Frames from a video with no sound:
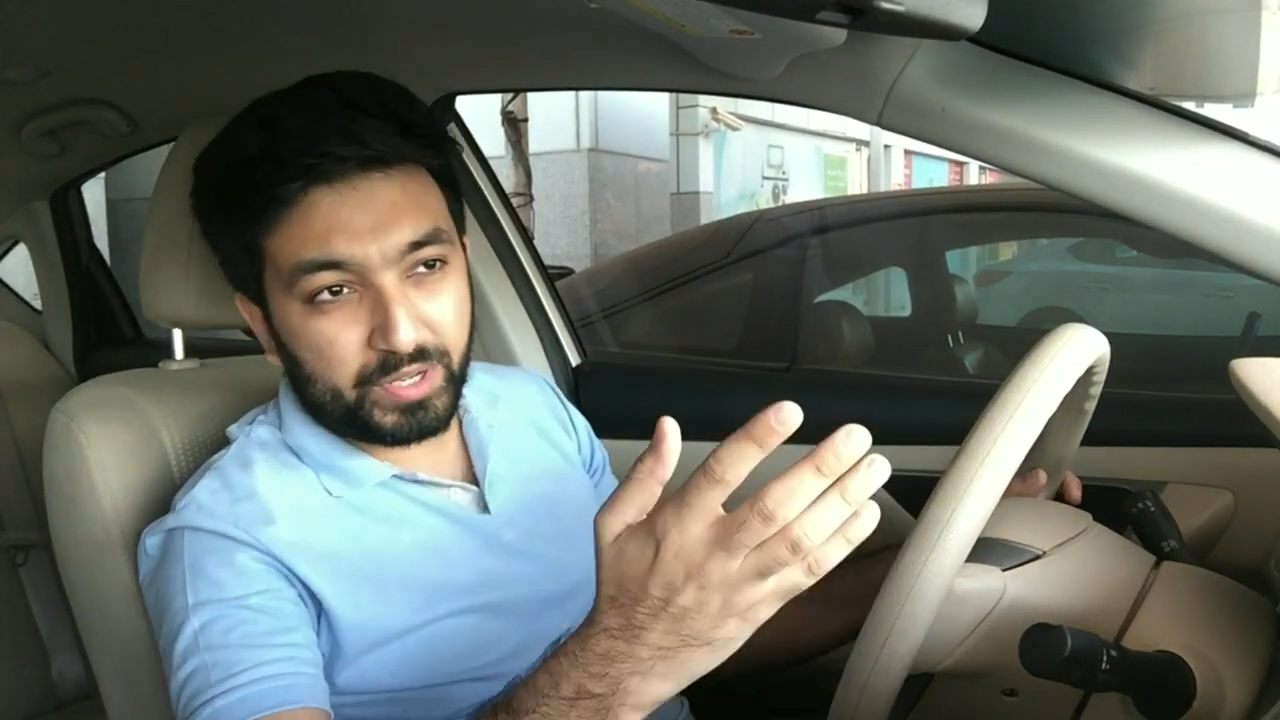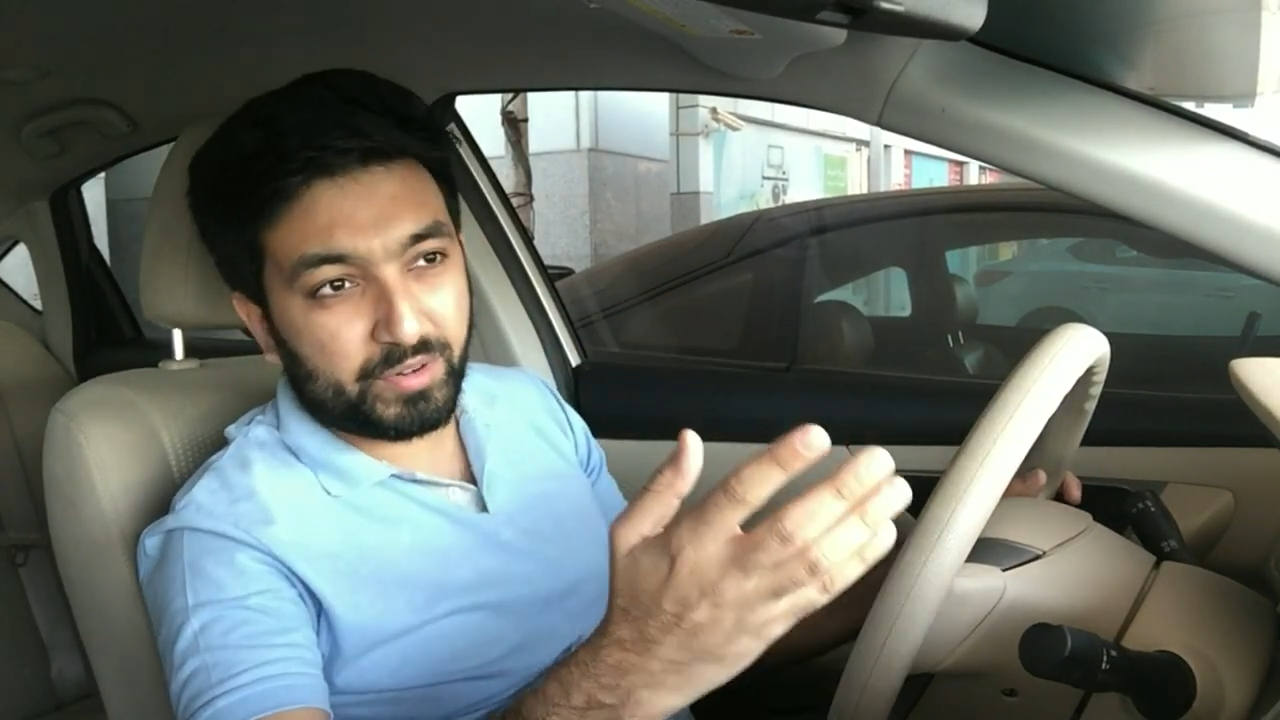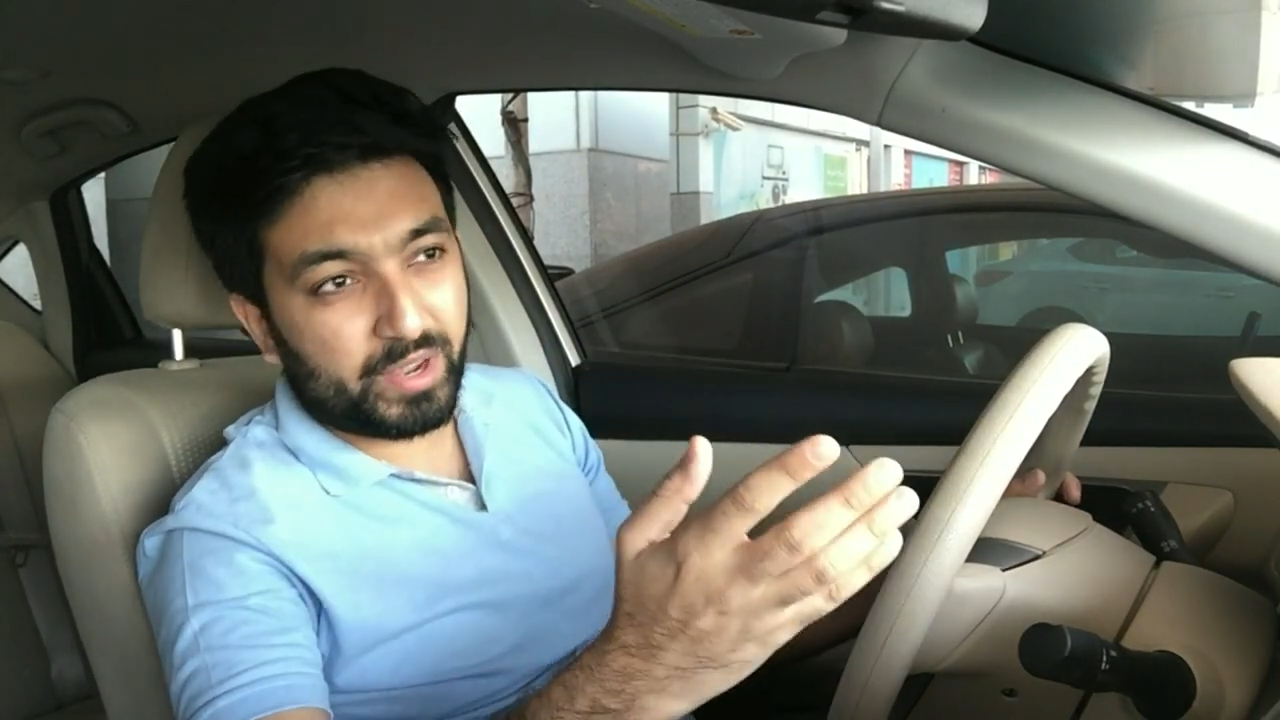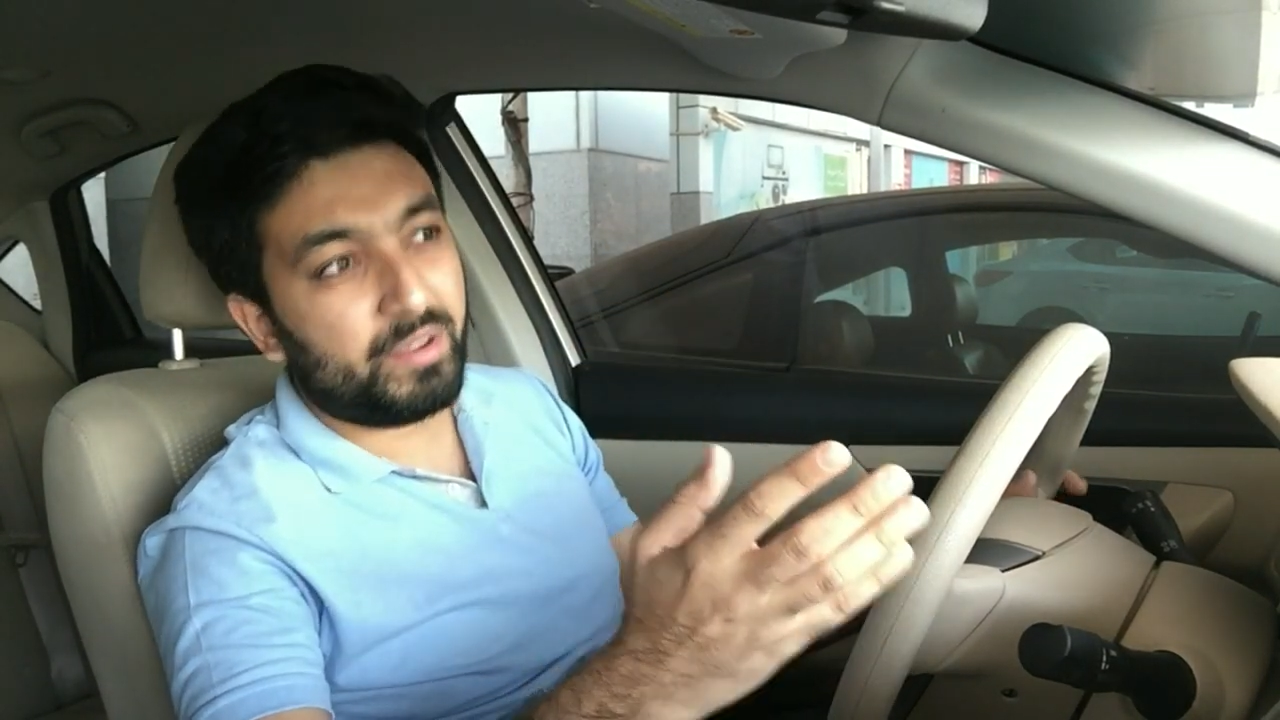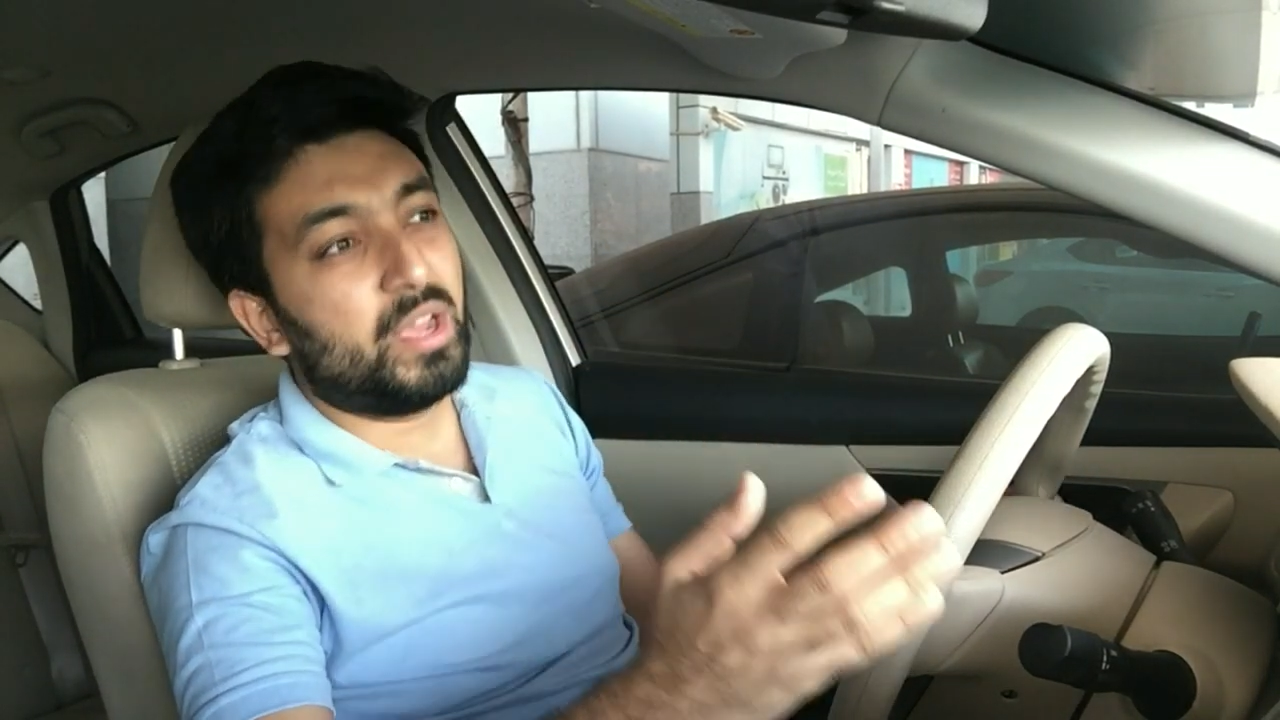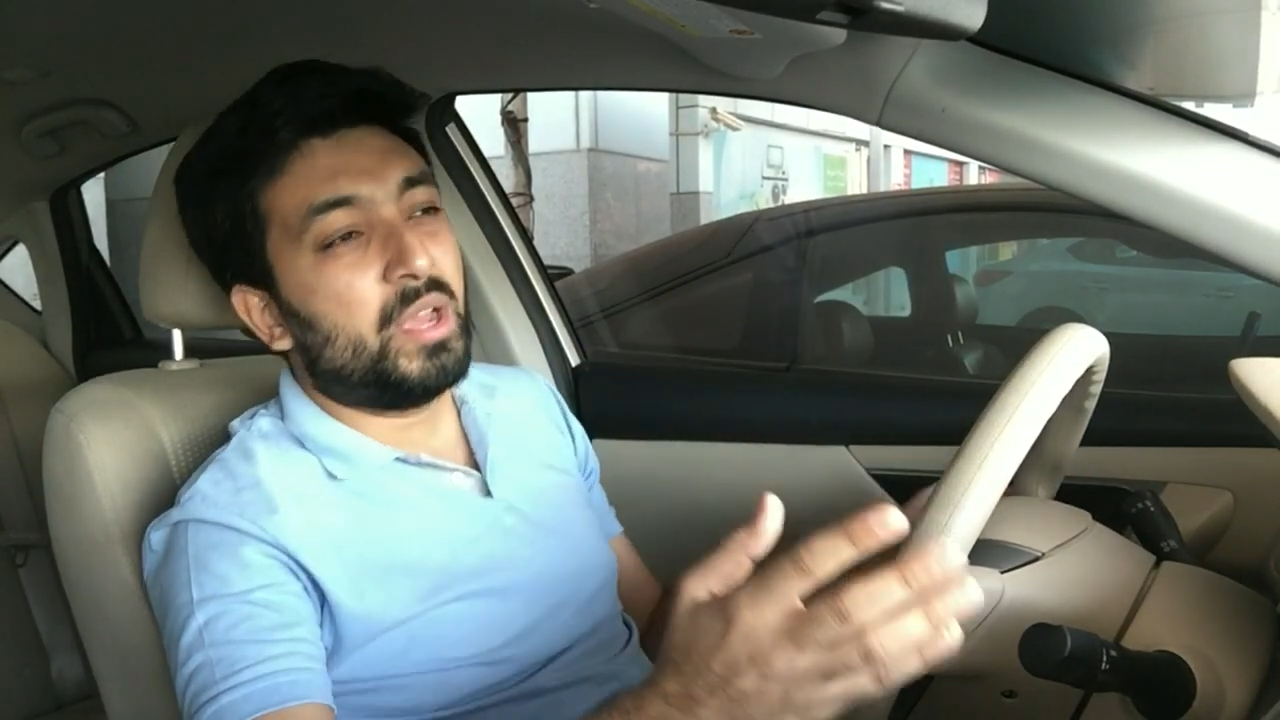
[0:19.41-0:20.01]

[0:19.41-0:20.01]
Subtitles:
drive.